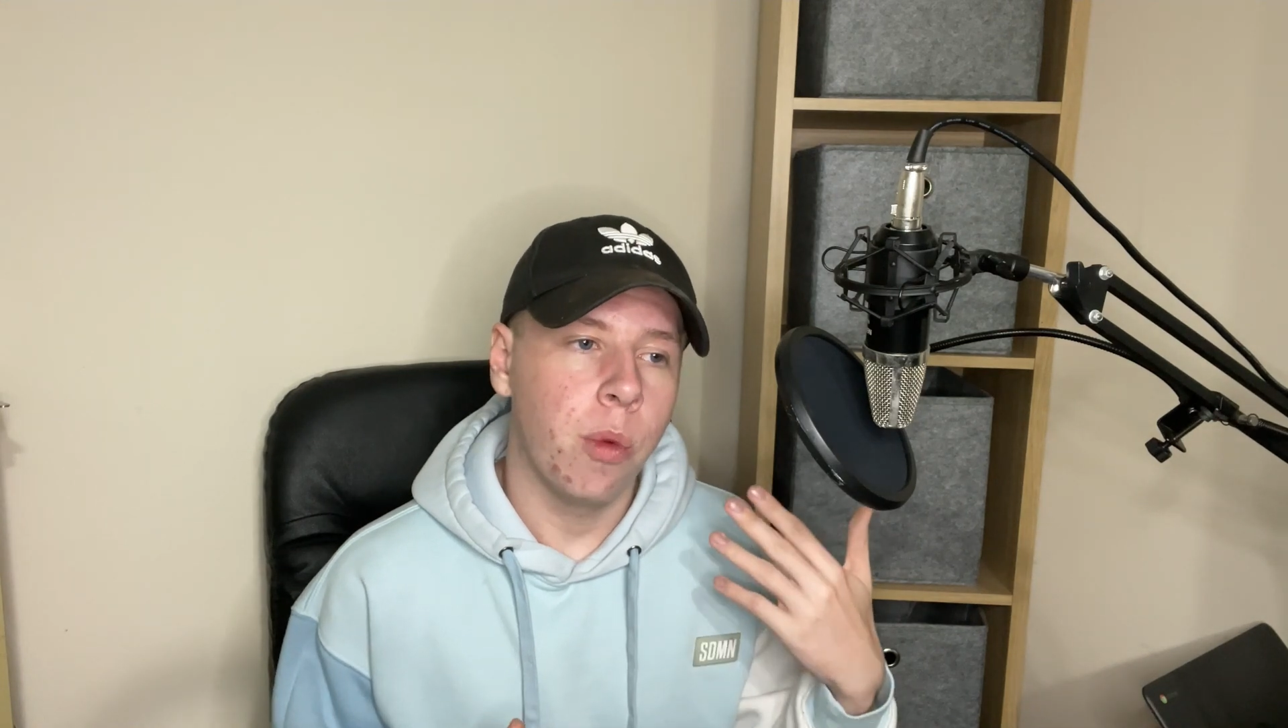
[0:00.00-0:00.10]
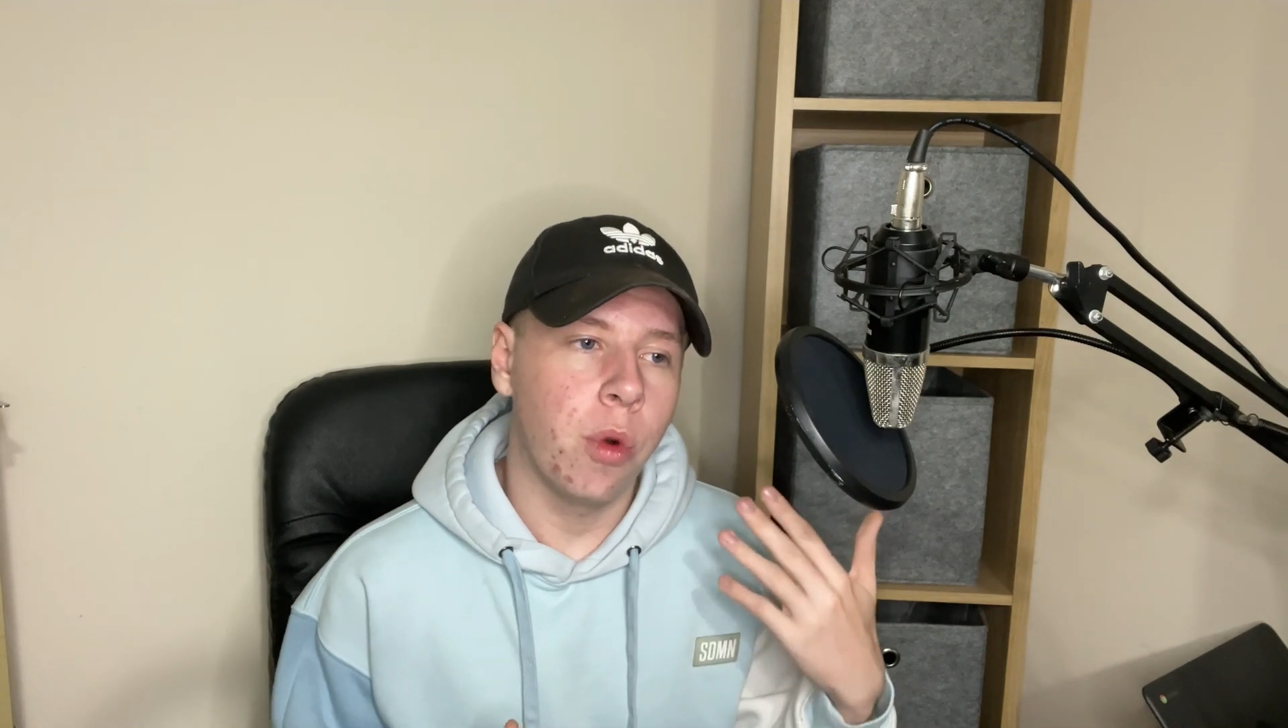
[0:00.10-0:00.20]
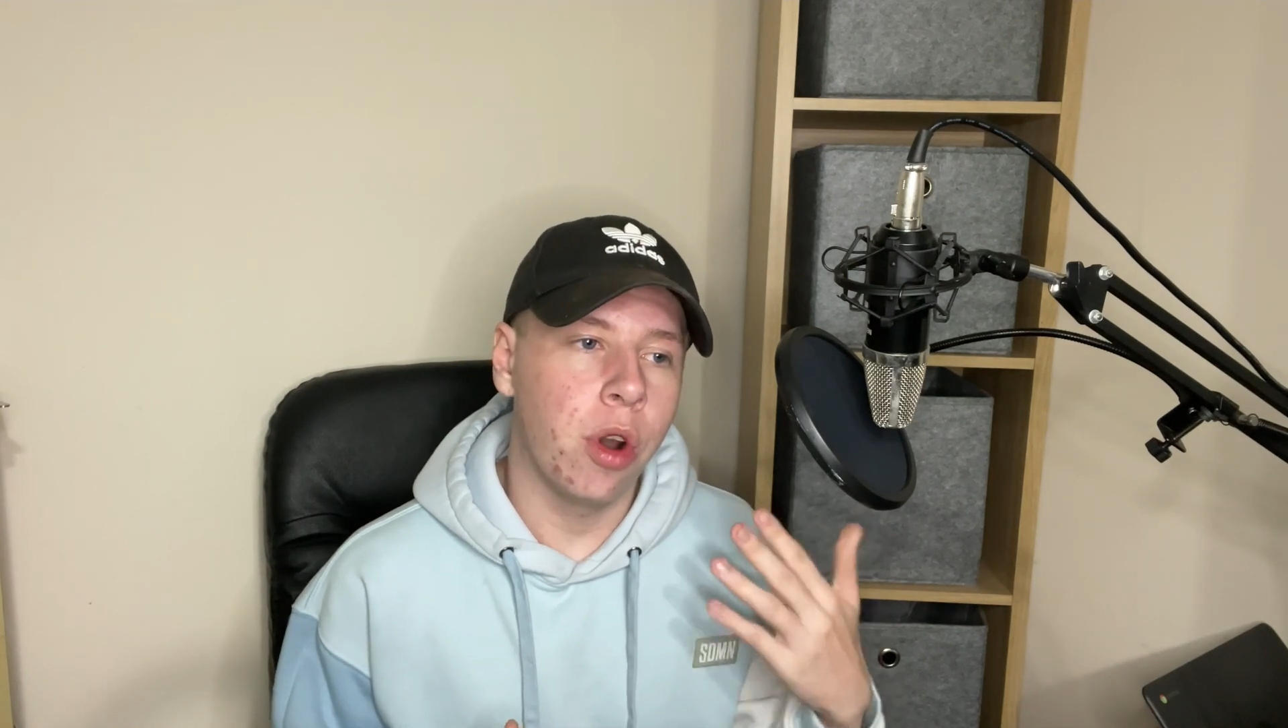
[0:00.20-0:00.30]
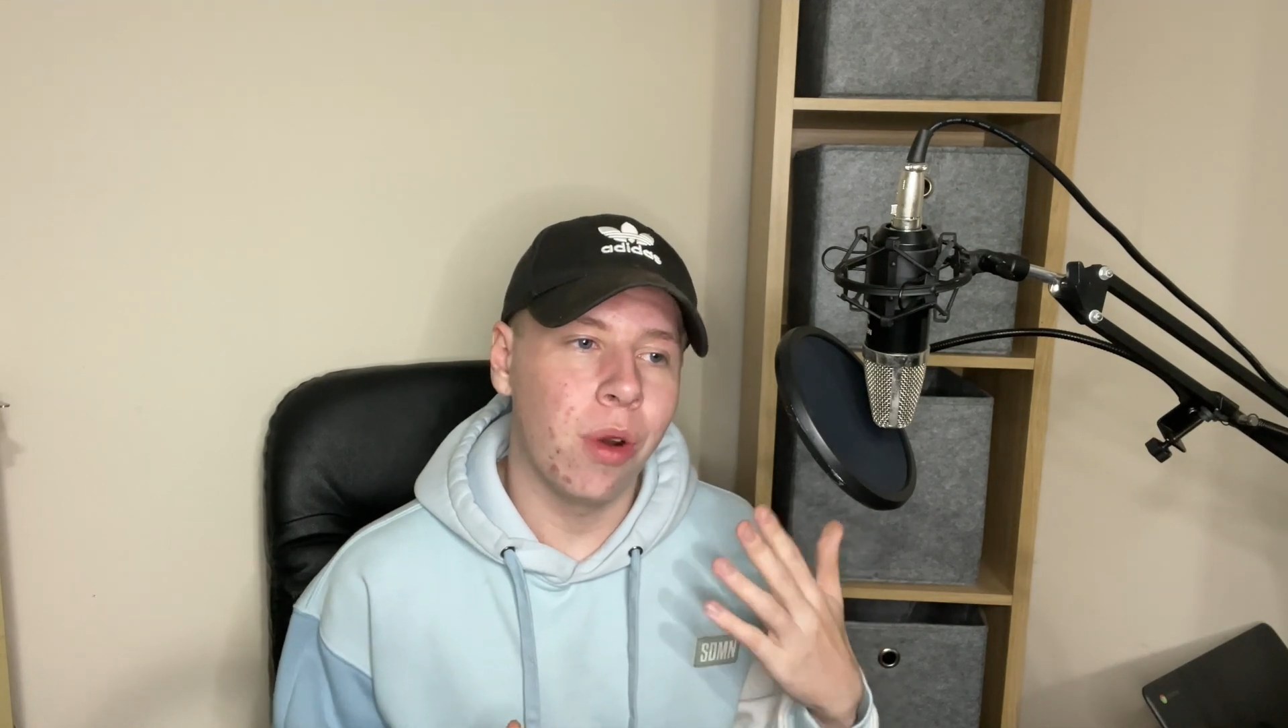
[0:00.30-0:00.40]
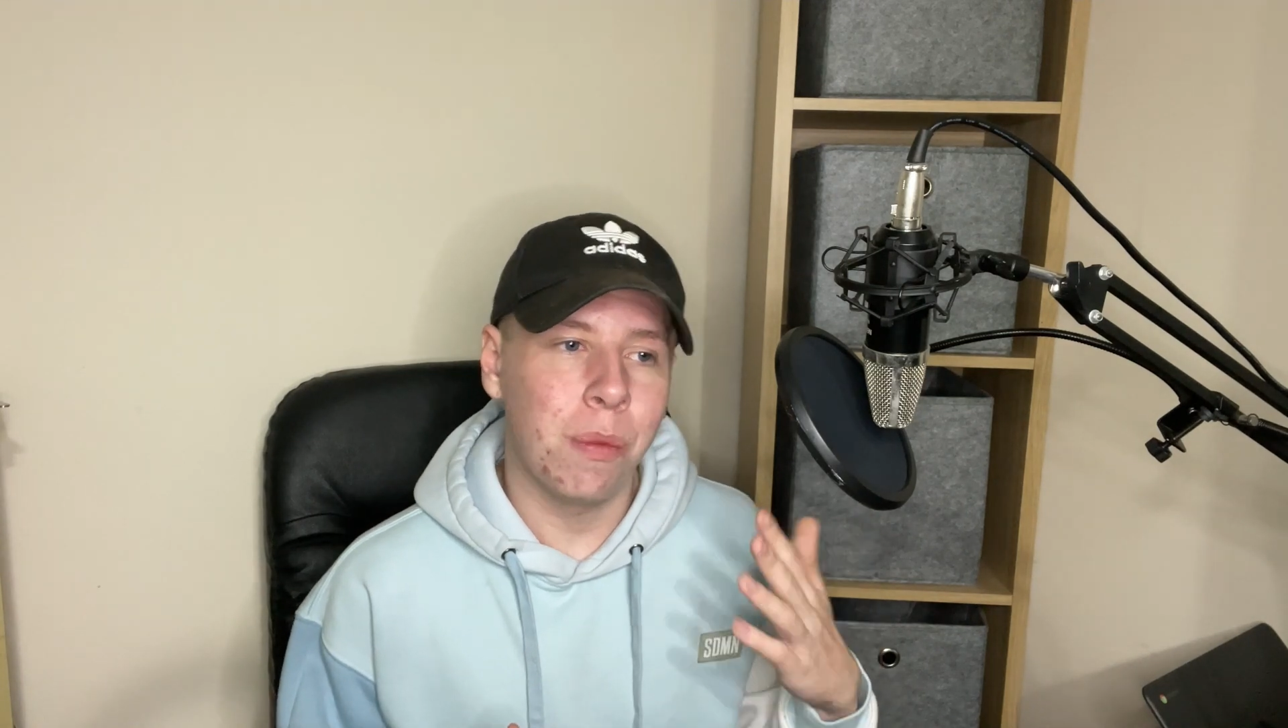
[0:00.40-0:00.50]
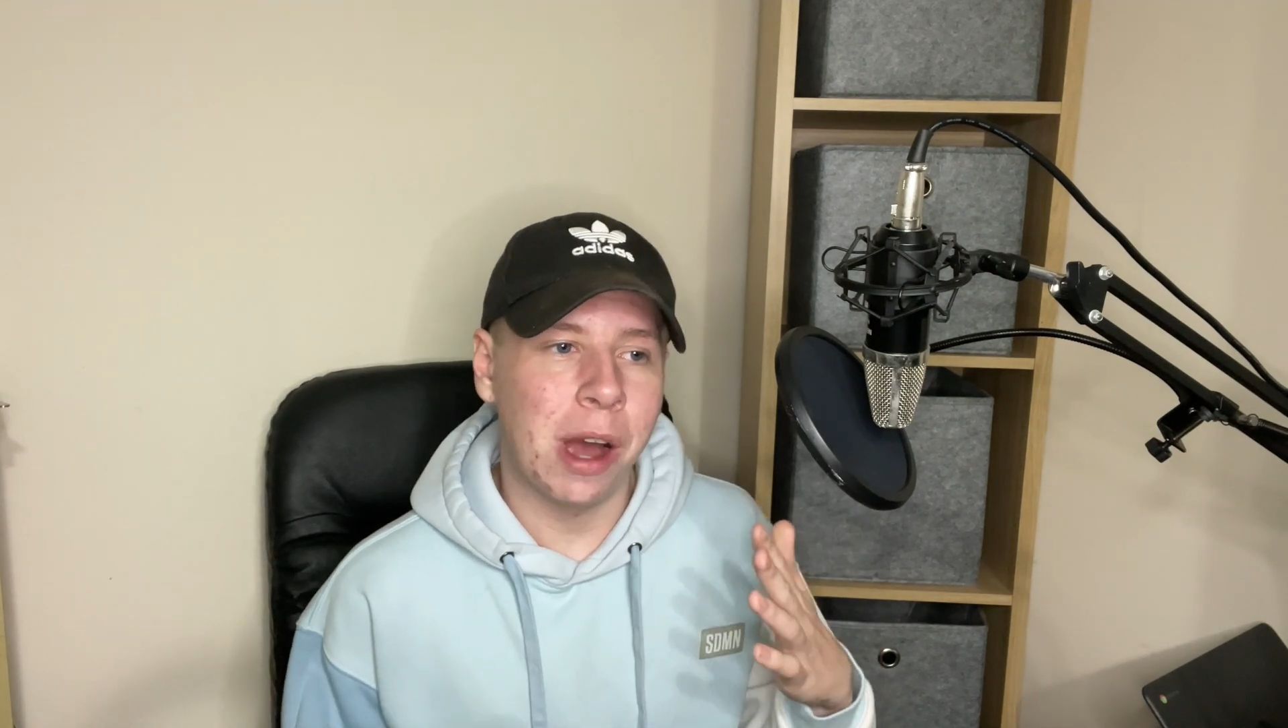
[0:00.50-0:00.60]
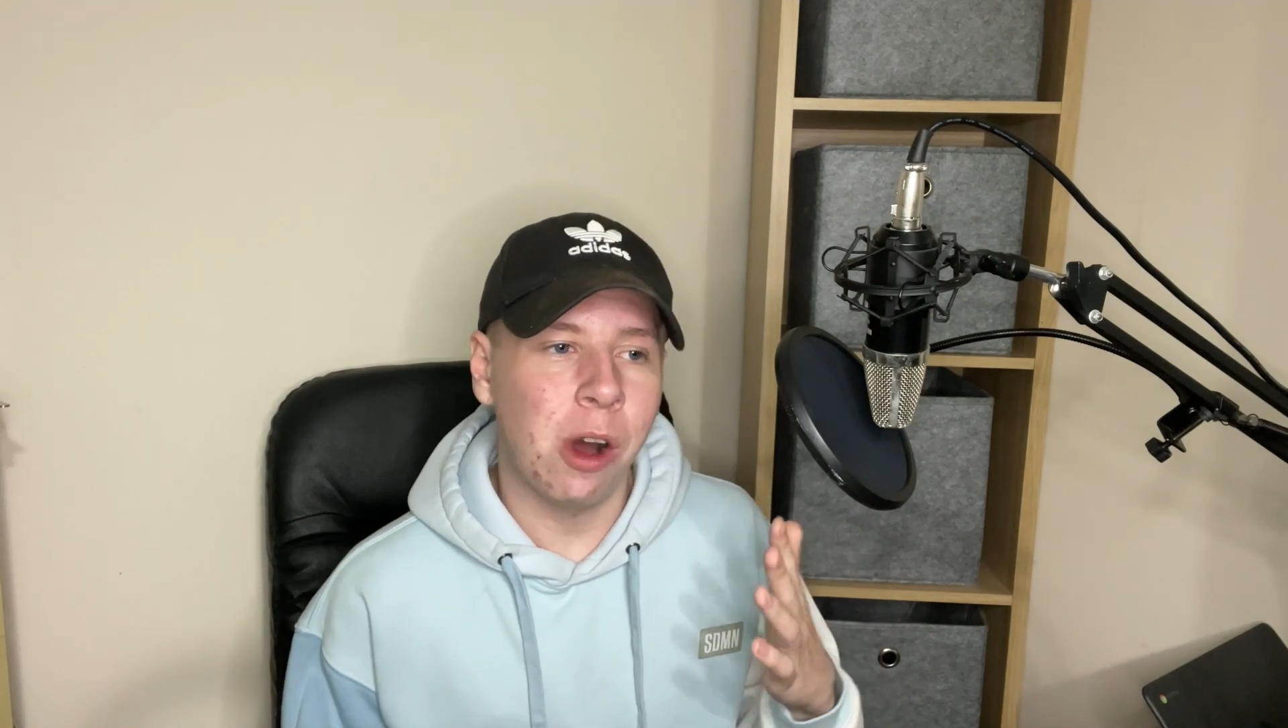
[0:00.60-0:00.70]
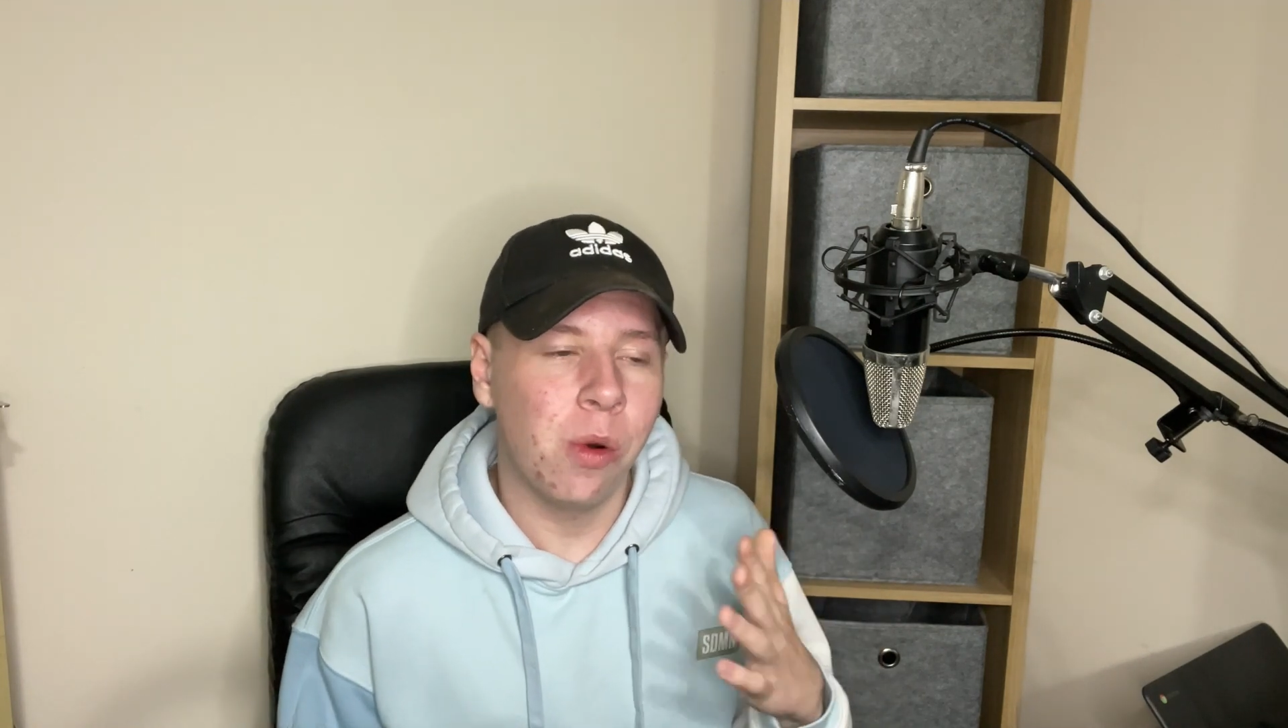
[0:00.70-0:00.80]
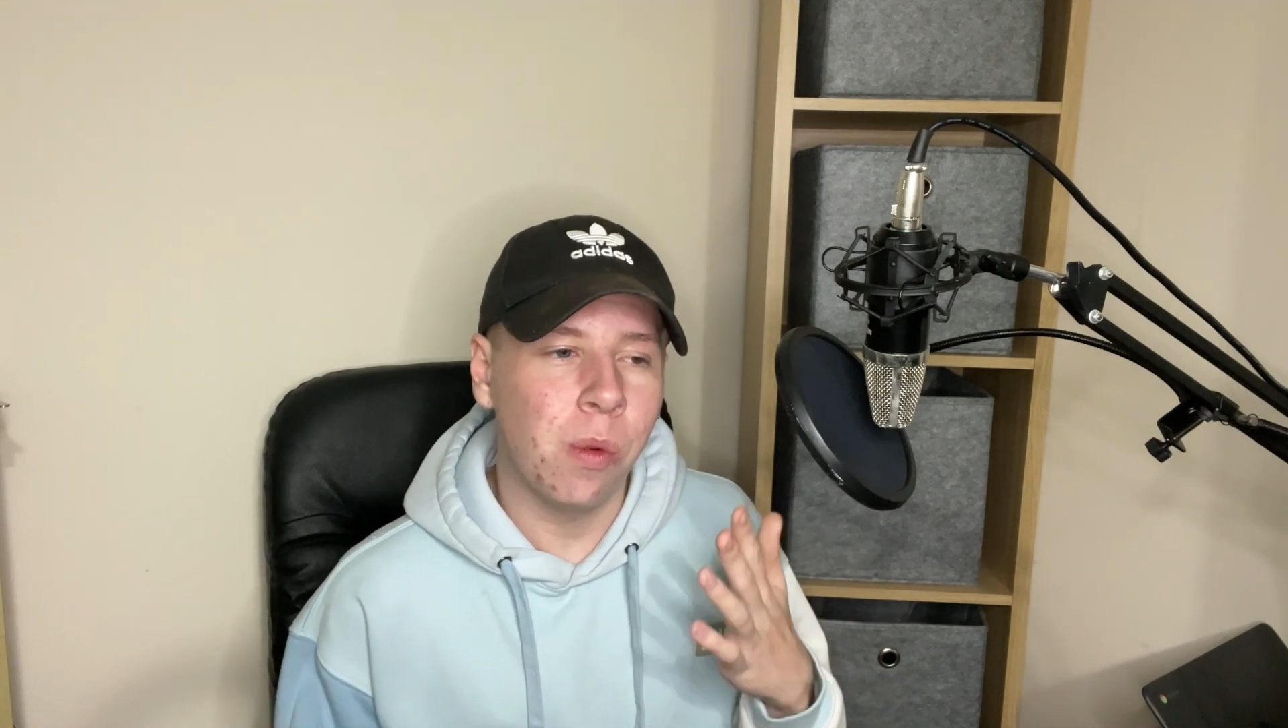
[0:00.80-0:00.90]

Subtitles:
We're about,